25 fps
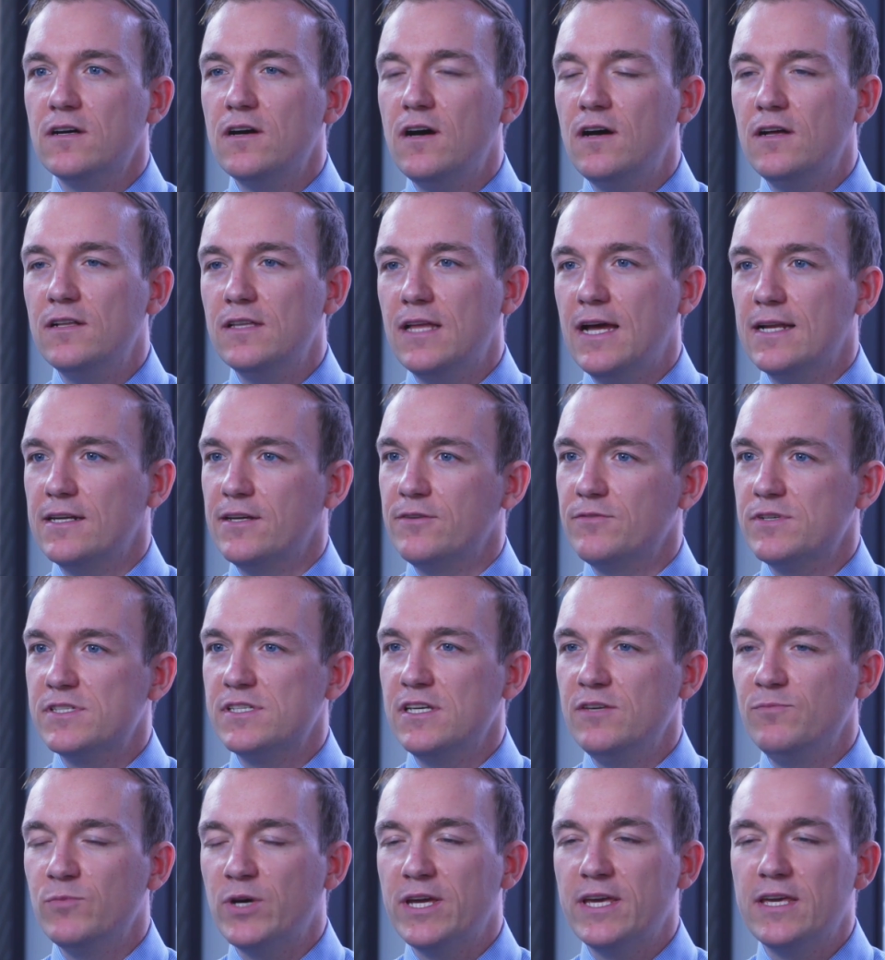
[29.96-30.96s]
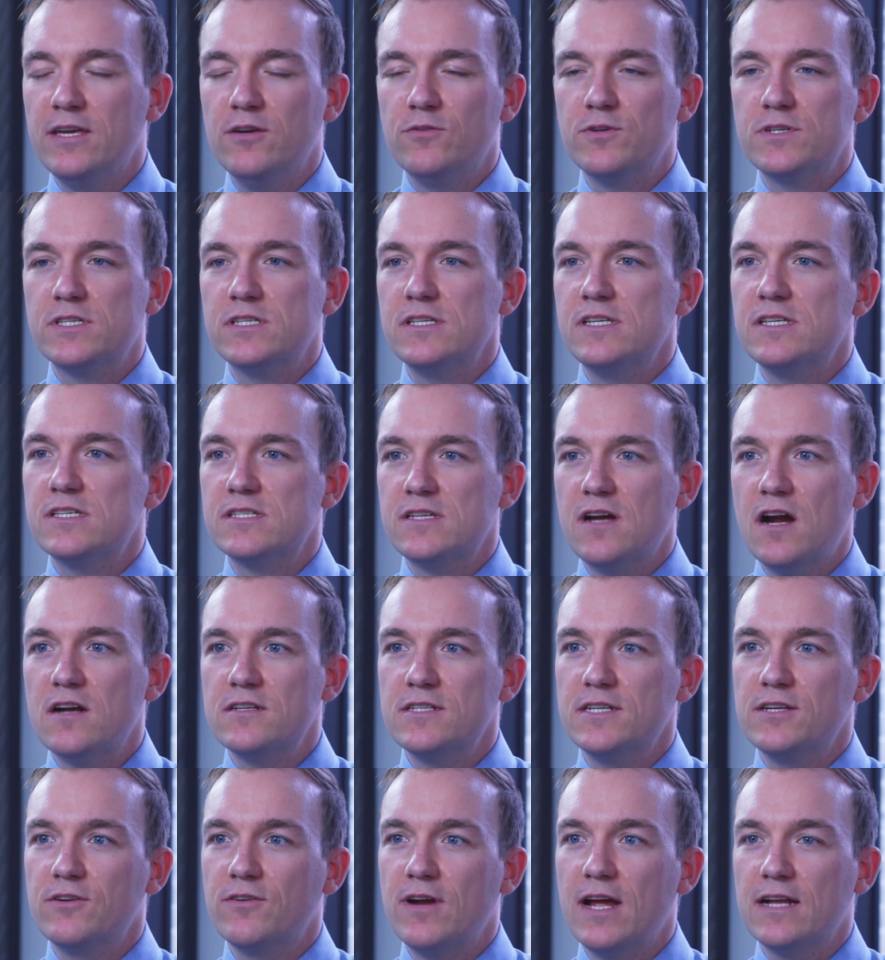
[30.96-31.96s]
call, and I received my ERC
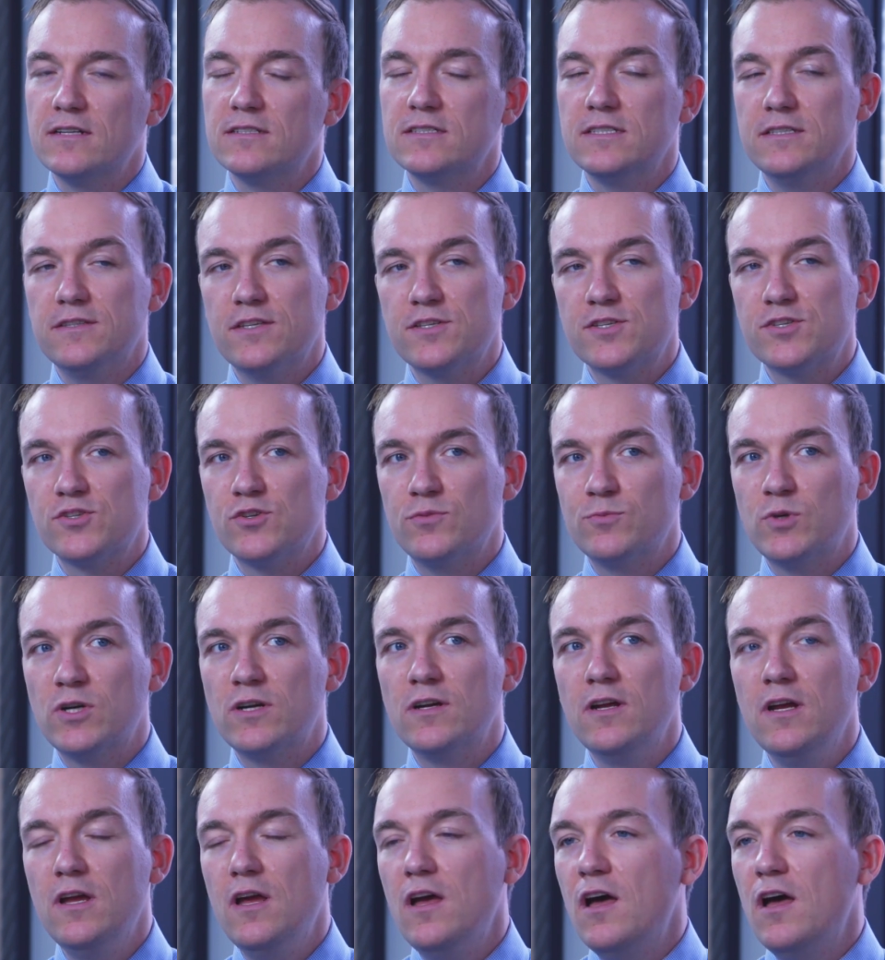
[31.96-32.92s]
starting grant in the summer